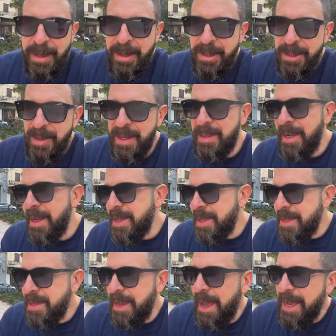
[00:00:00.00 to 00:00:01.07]
So at the end of
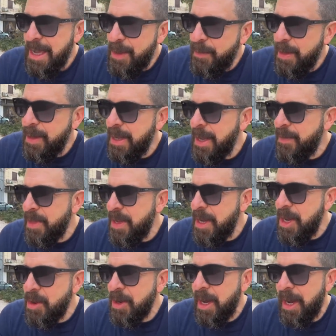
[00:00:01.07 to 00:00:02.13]
the day, even, even the
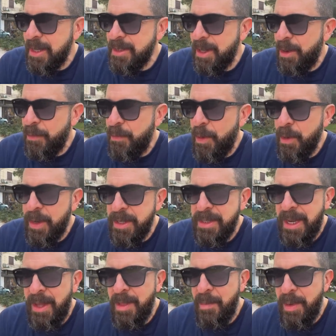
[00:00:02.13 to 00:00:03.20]
neocons that are focused
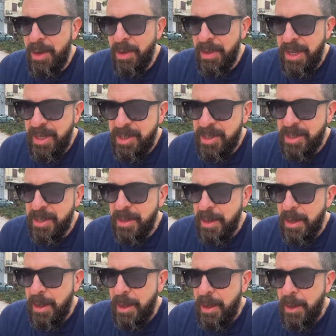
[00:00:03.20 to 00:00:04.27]
on the Middle East
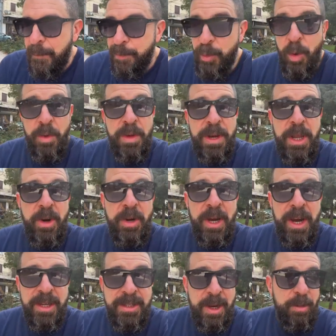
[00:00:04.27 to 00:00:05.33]
or the
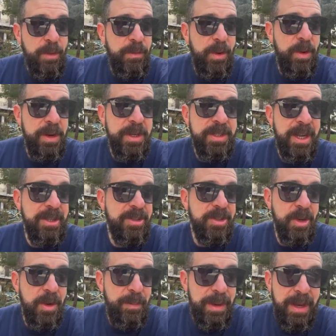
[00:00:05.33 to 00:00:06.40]
neocons that were focused on
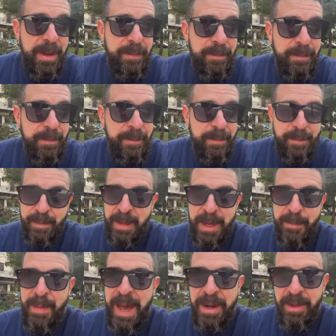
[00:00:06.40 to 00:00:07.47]
Serbia,
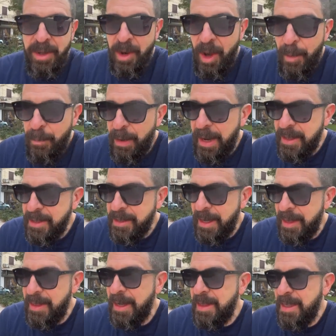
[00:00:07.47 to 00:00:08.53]
like Madeleine Albright,
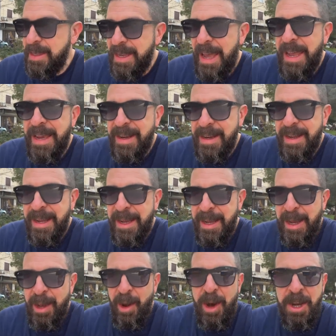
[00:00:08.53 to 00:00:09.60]
at the end of the day, it,
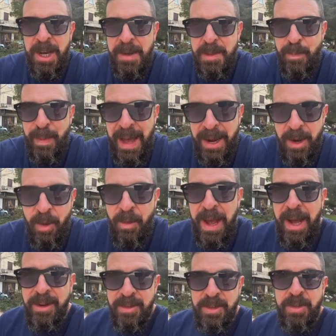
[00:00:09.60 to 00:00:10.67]
it, it all comes back
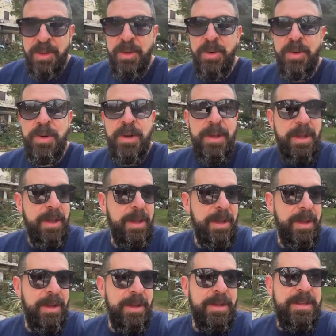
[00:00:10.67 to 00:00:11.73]
around to
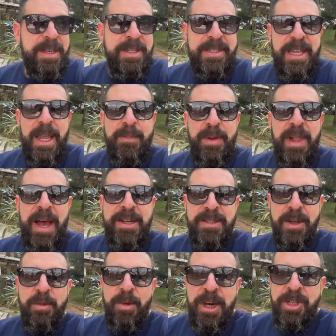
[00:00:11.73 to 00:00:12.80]

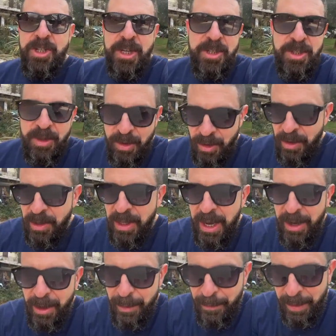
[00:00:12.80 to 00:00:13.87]
destabilizing Russia sooner or
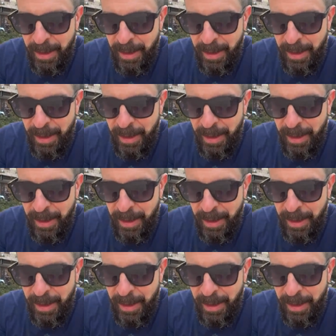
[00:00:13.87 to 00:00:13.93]
later.